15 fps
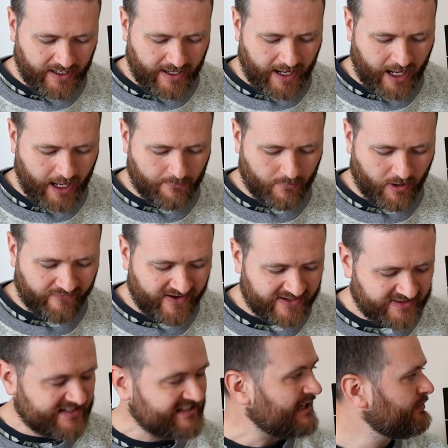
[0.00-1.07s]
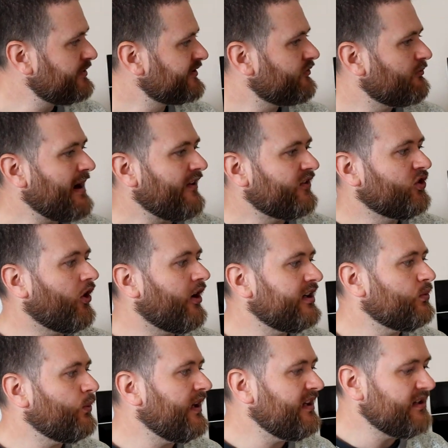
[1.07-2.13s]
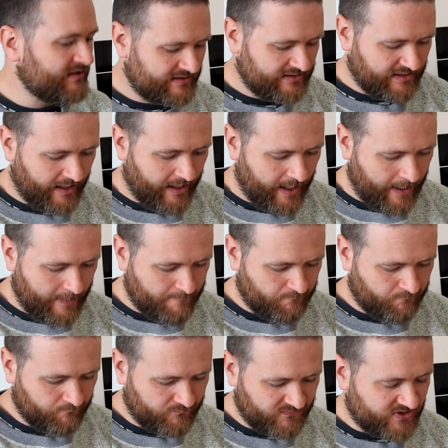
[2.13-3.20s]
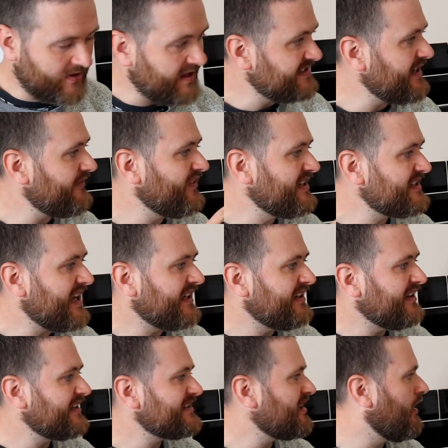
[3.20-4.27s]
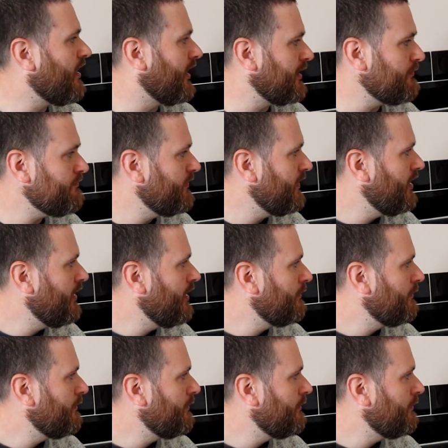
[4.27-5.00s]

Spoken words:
I've had these tadpoles for about 9 weeks, so they're definitely taking their time,